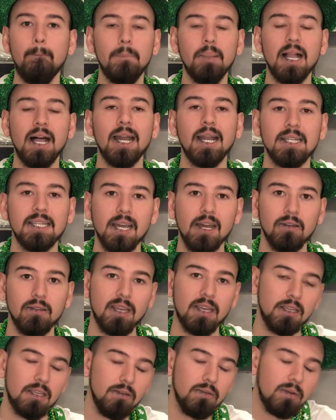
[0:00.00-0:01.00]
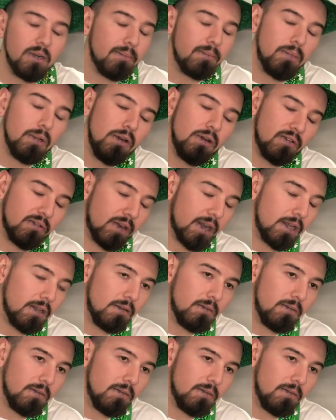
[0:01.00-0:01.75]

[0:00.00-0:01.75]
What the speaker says: blacked out that you wouldn't move, right?